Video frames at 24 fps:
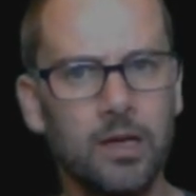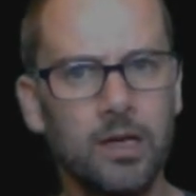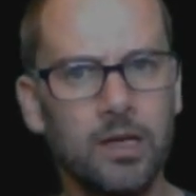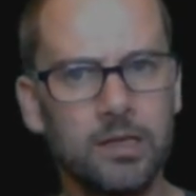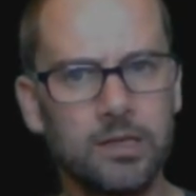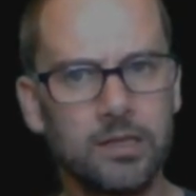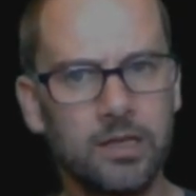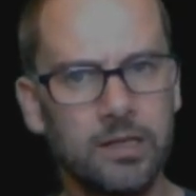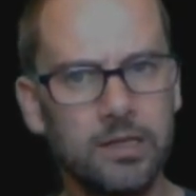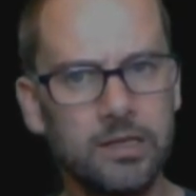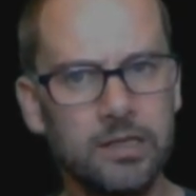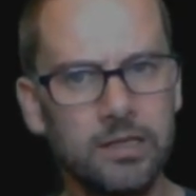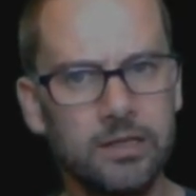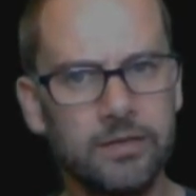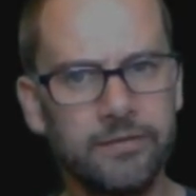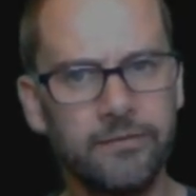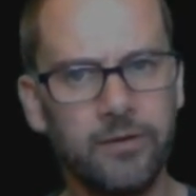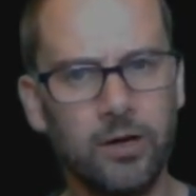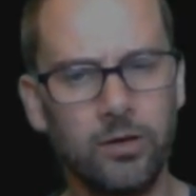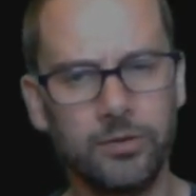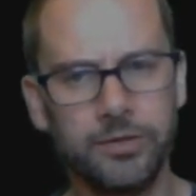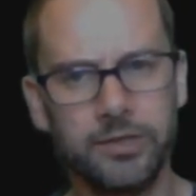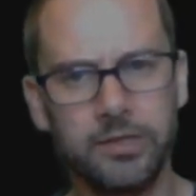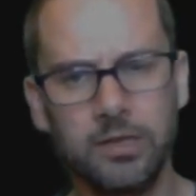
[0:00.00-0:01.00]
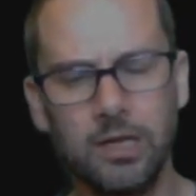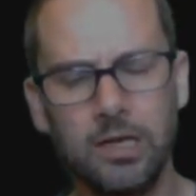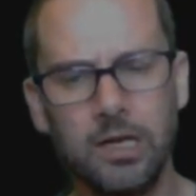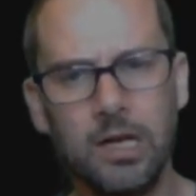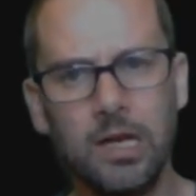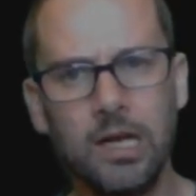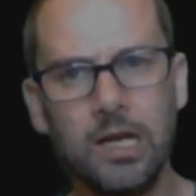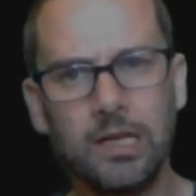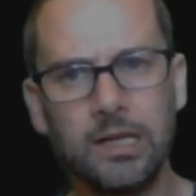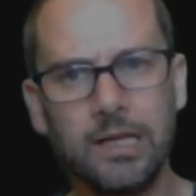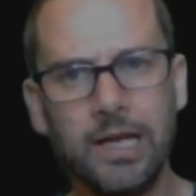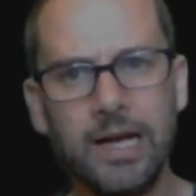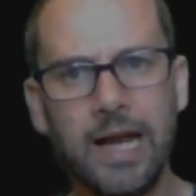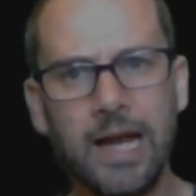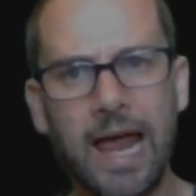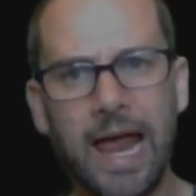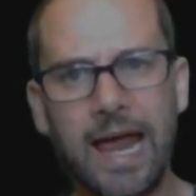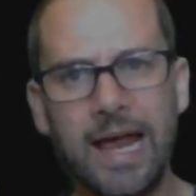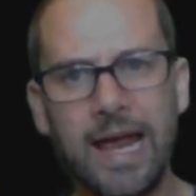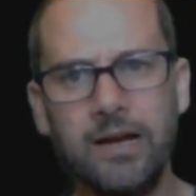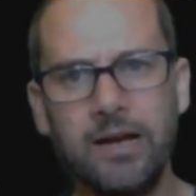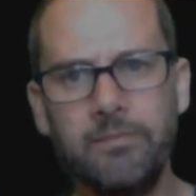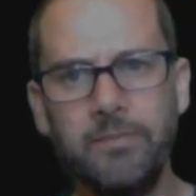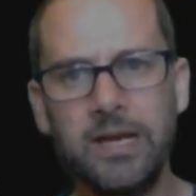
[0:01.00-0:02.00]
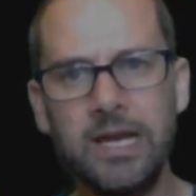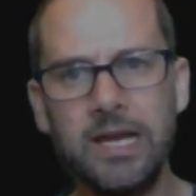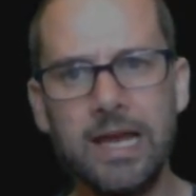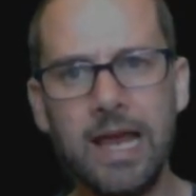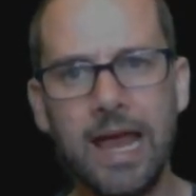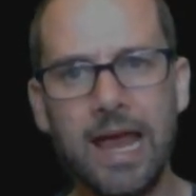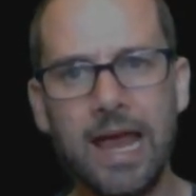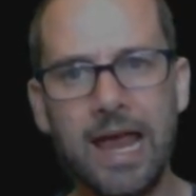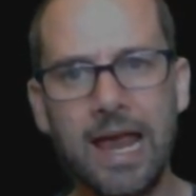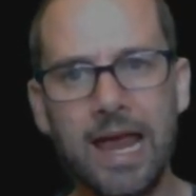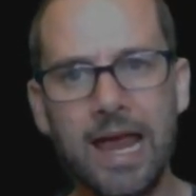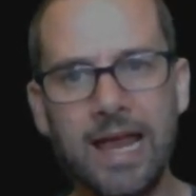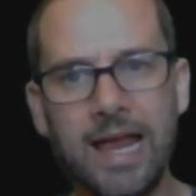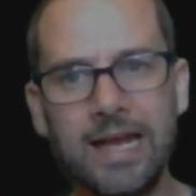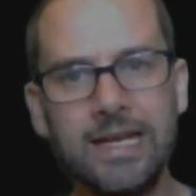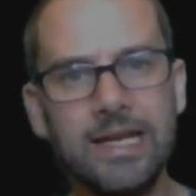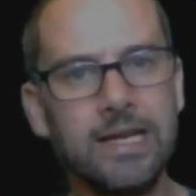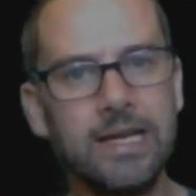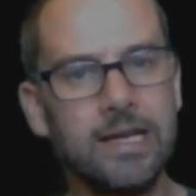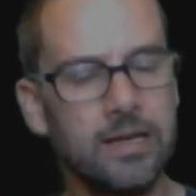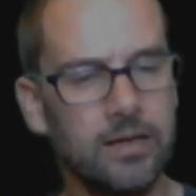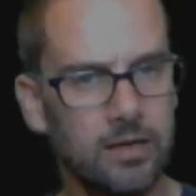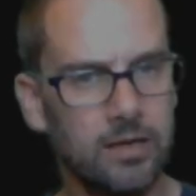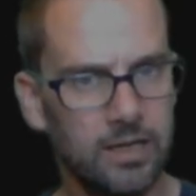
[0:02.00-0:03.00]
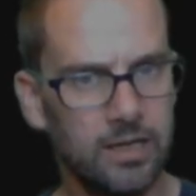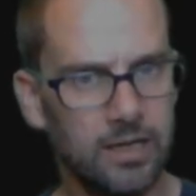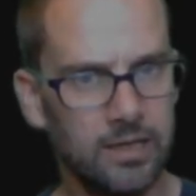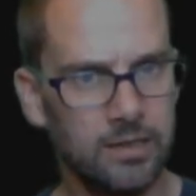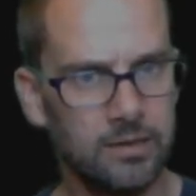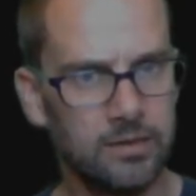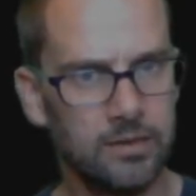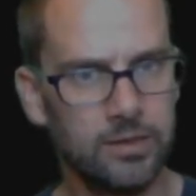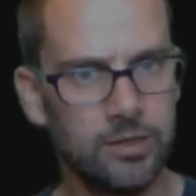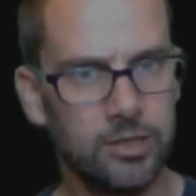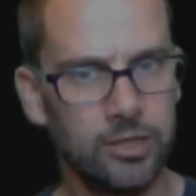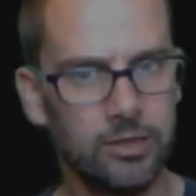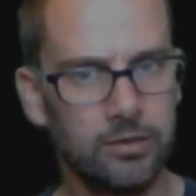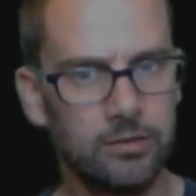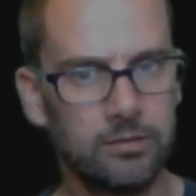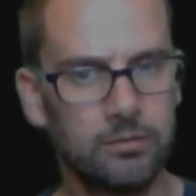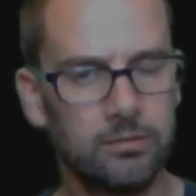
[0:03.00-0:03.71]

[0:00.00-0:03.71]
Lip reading: So this is false. Let n be any integer.